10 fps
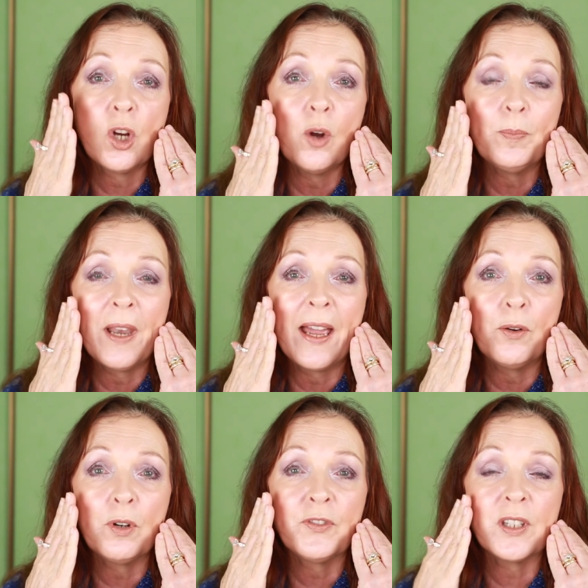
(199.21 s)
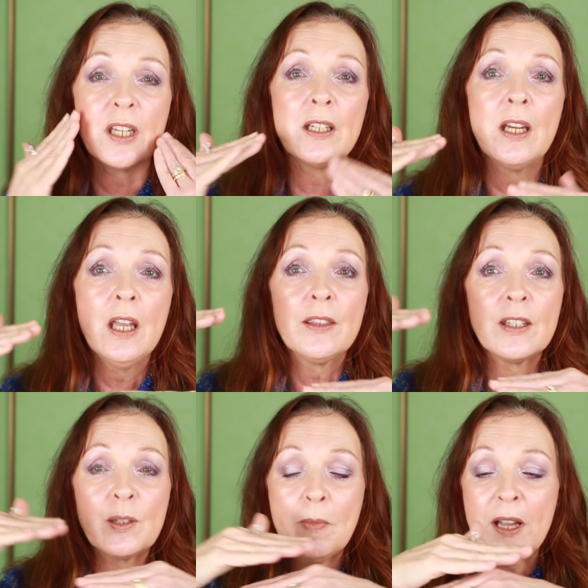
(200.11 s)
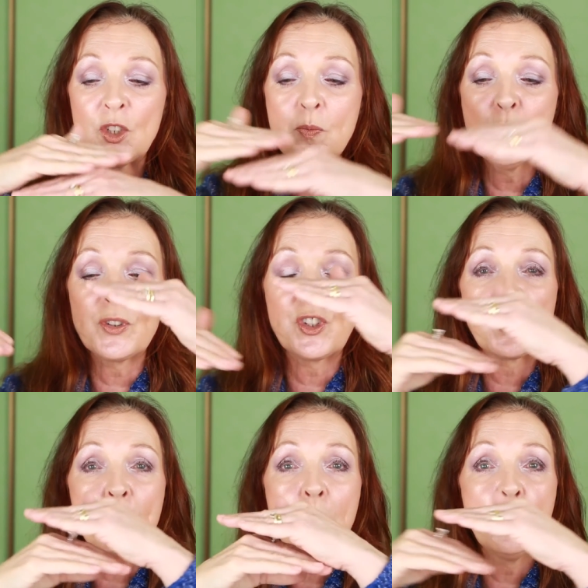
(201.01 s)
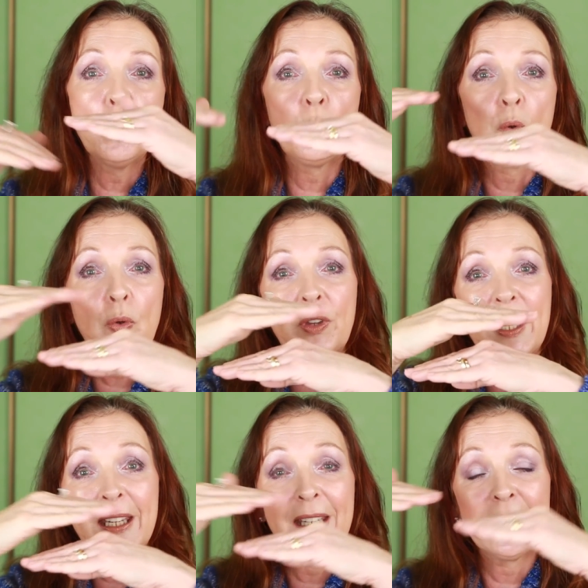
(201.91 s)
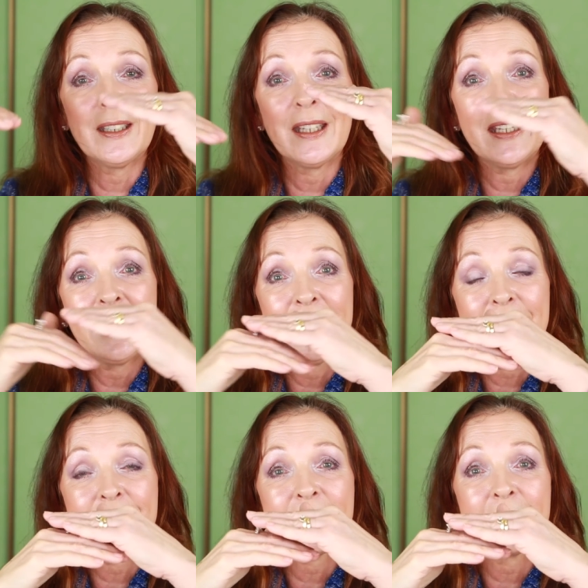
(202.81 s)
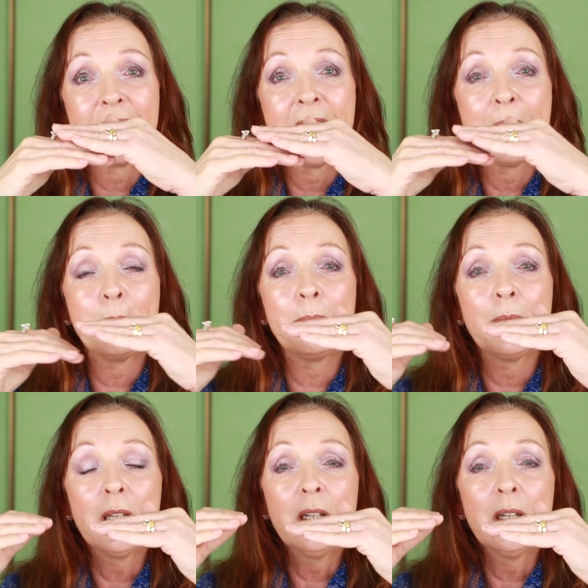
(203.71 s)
top layer of skin that's much more smooth in its. Um,